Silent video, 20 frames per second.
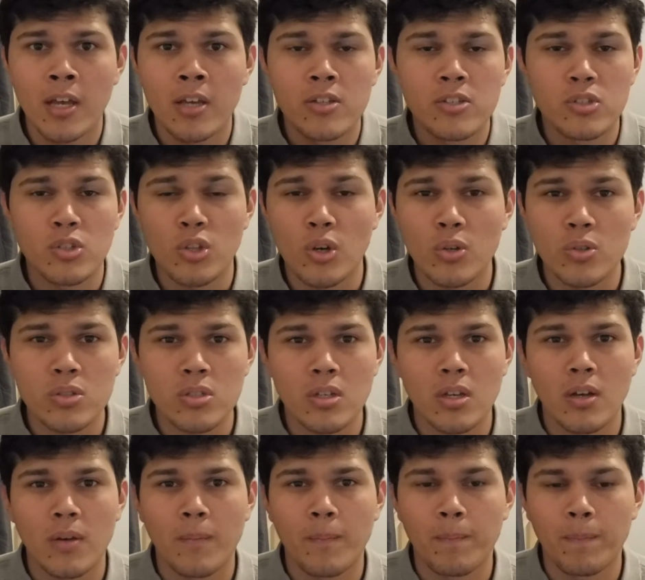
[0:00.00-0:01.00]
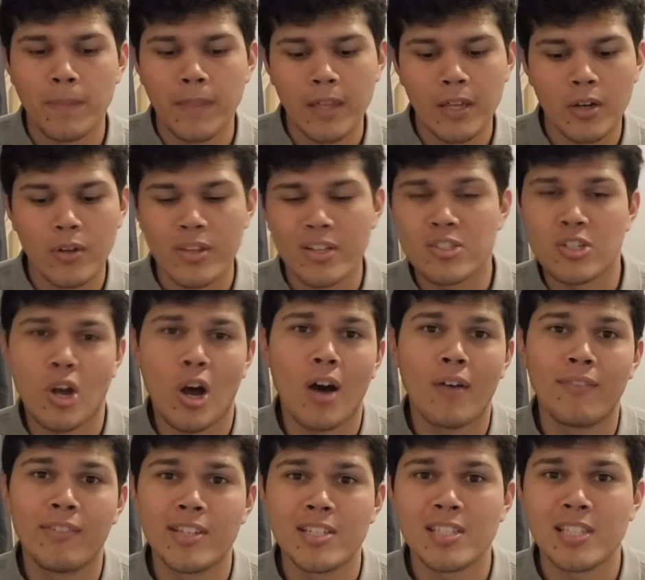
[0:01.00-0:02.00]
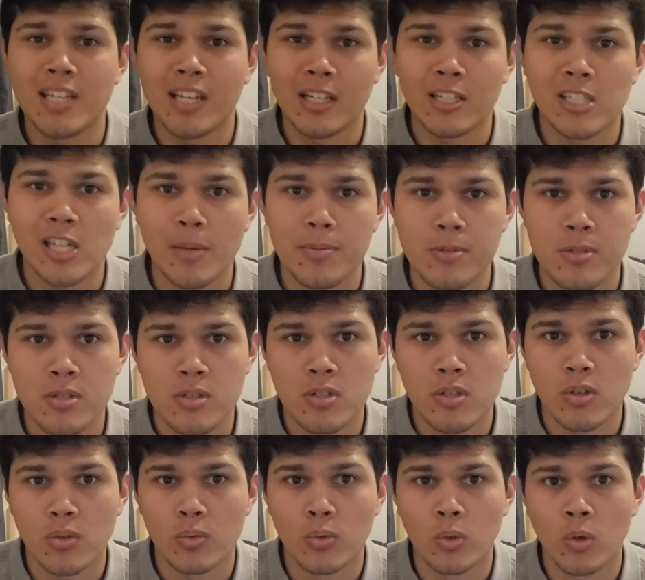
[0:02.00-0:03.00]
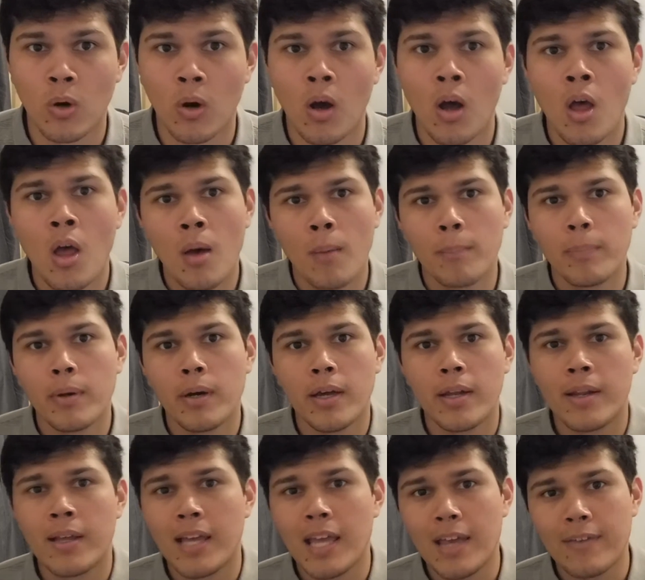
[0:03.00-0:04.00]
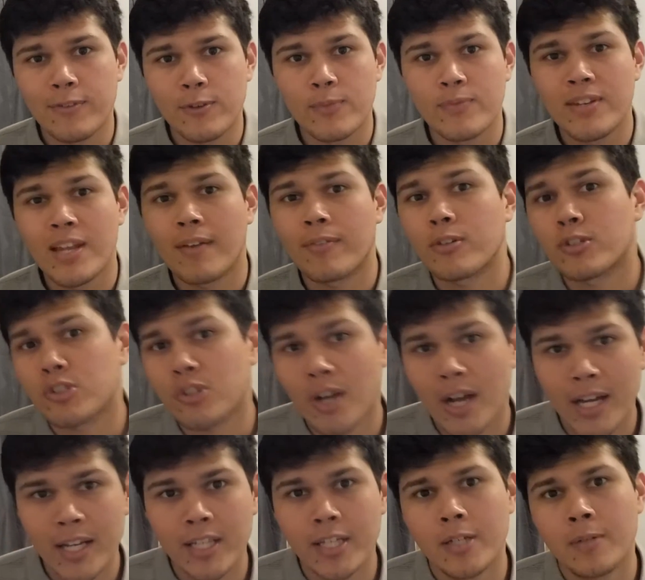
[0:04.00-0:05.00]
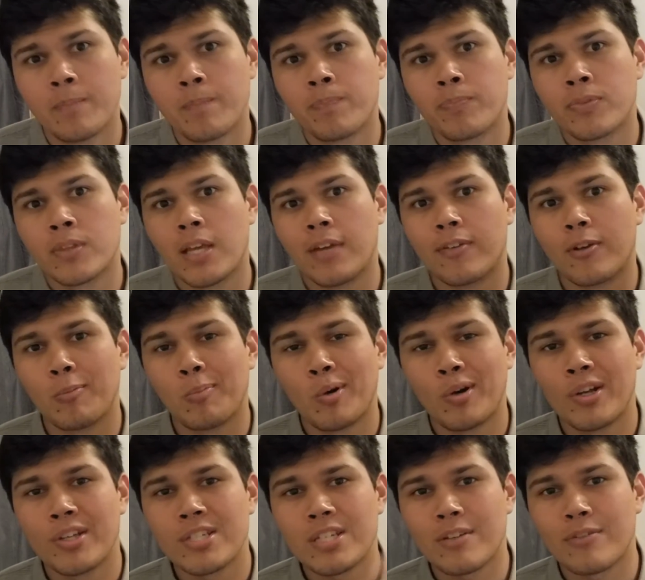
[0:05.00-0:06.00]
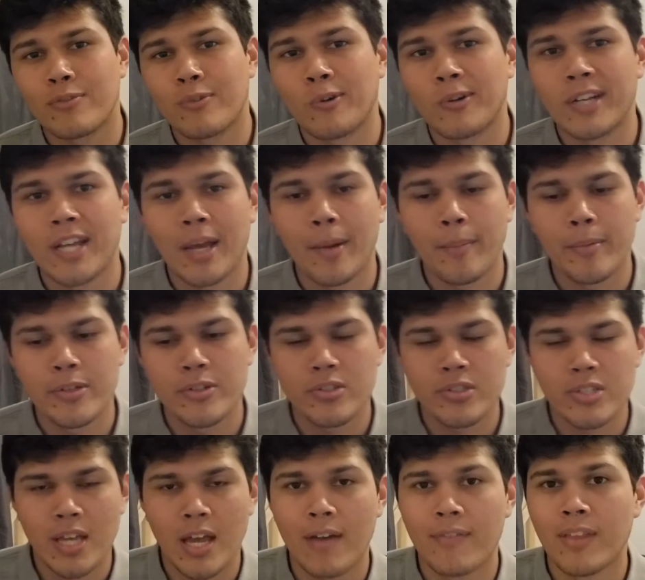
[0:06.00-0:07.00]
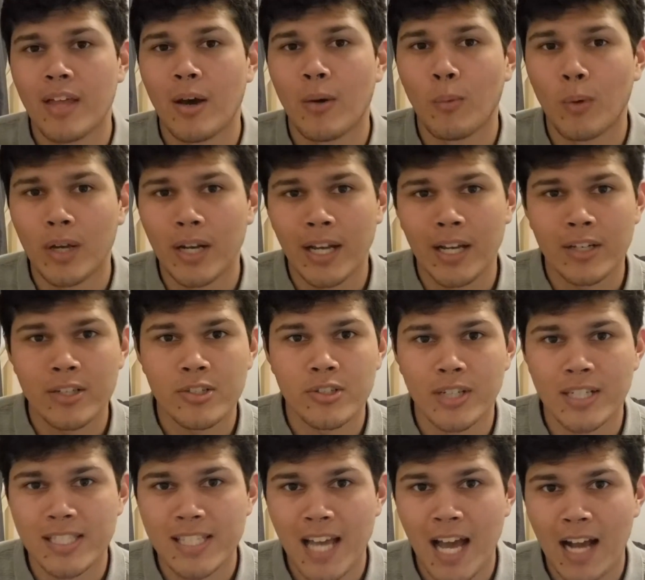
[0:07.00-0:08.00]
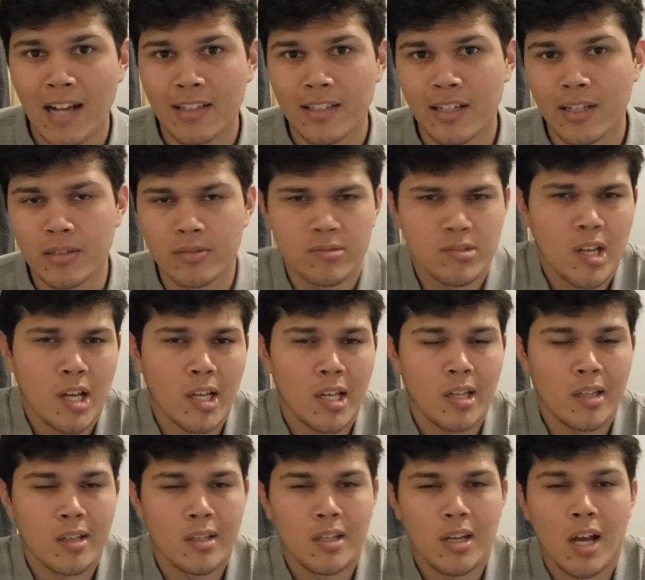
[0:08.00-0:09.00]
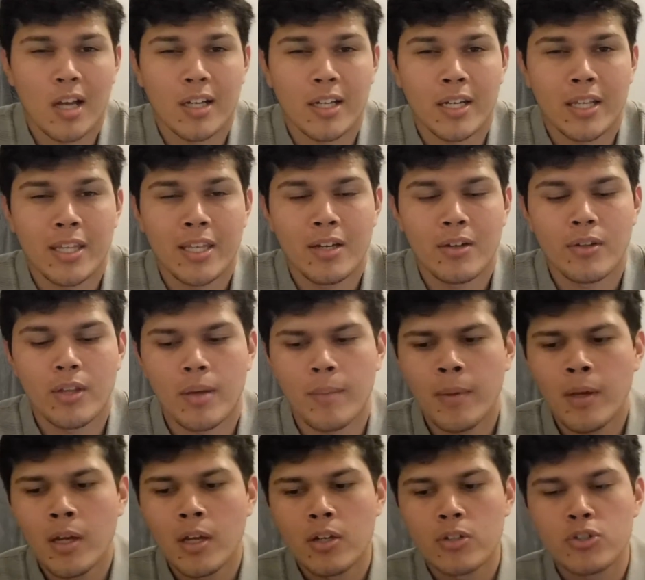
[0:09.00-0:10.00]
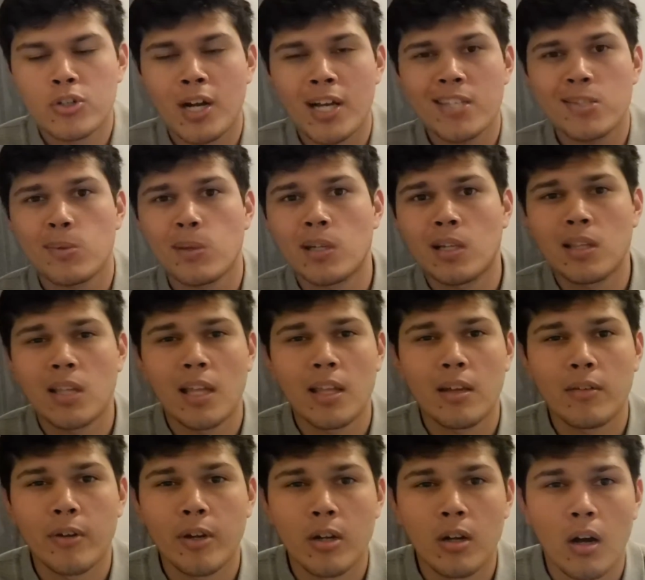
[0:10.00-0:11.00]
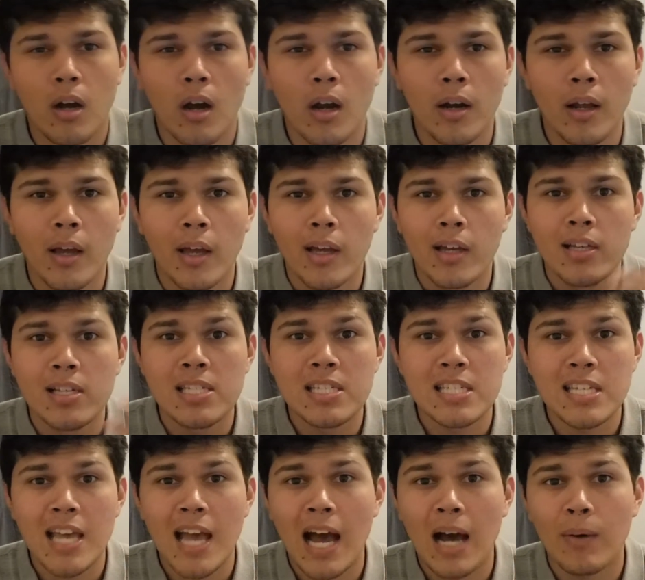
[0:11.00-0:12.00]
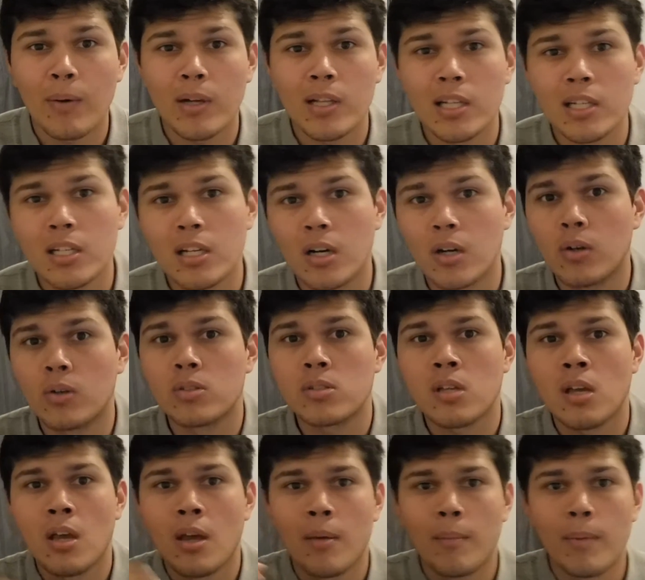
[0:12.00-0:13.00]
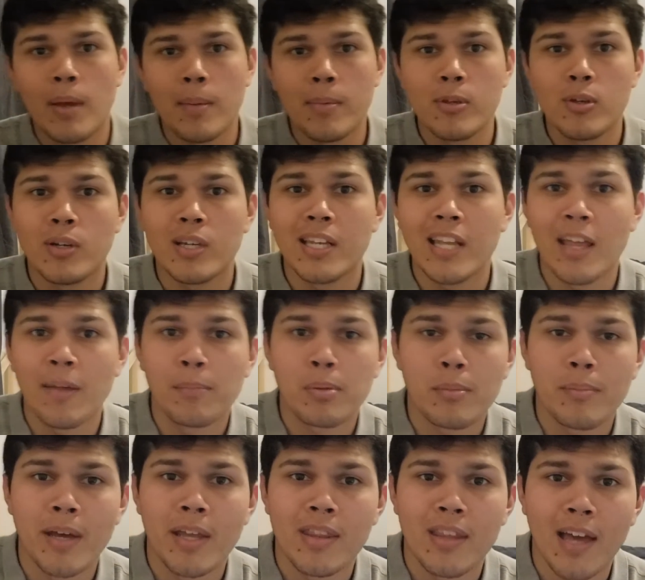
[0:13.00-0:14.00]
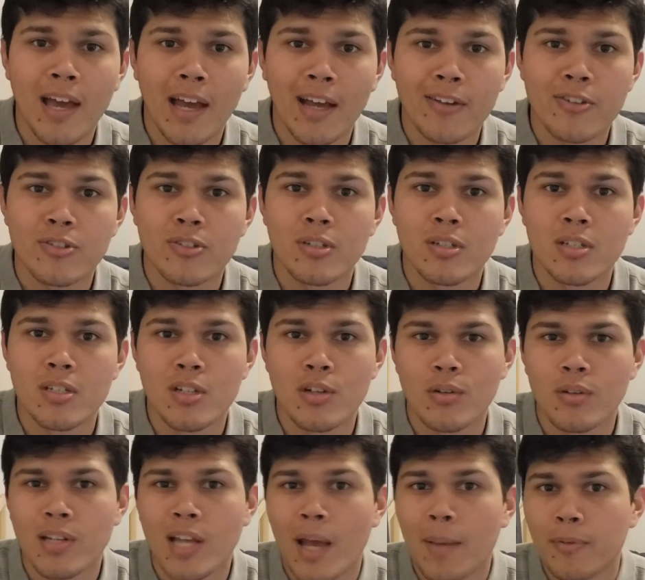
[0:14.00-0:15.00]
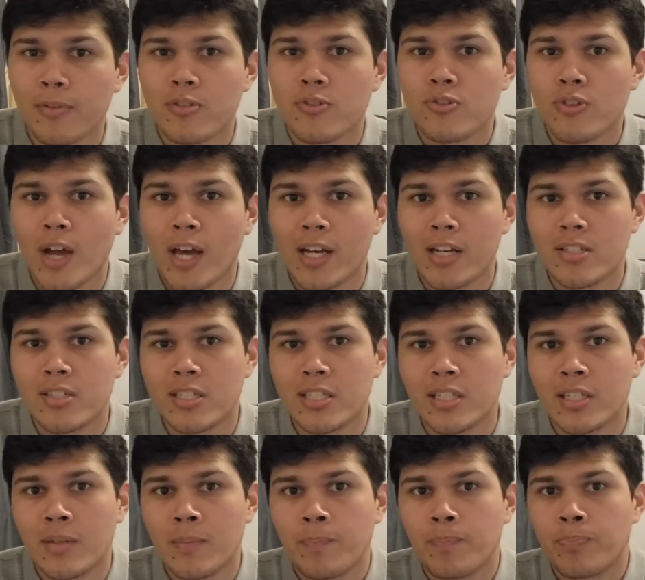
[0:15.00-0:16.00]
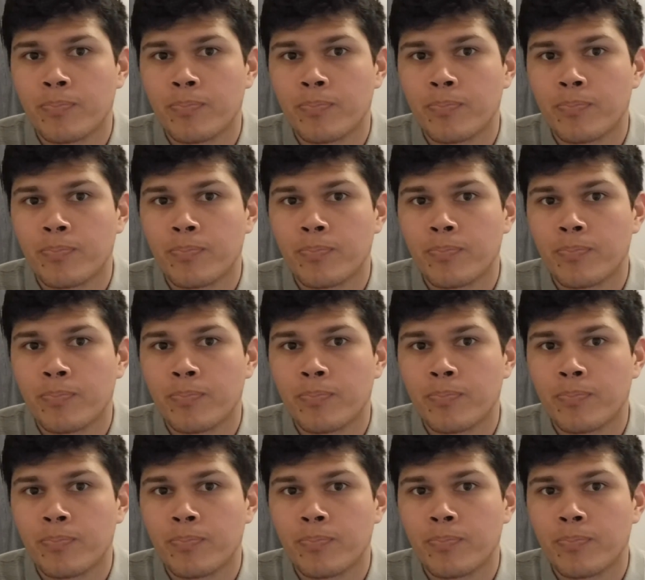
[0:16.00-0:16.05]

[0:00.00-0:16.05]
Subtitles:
So those, there's obviously exceptions to the rule. But if you've never tried it, if your opponent's at 4 damage, you just have that 1 extra attack there. Not going to kill them. Try swinging that rear guard. See how well it goes. Maybe you can implement that extra type of strategy